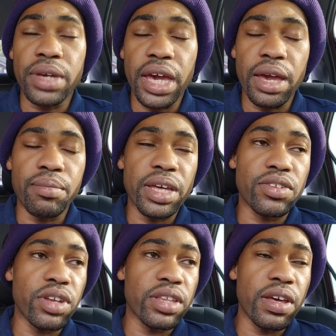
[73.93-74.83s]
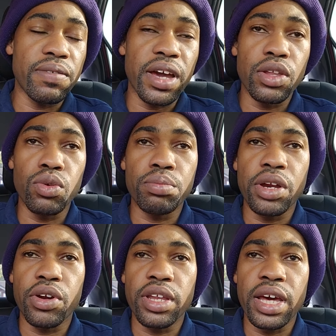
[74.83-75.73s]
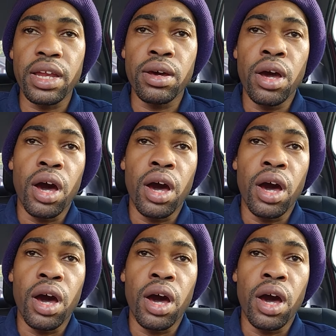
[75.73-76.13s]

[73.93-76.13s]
game, and so they definitely got to do better than that.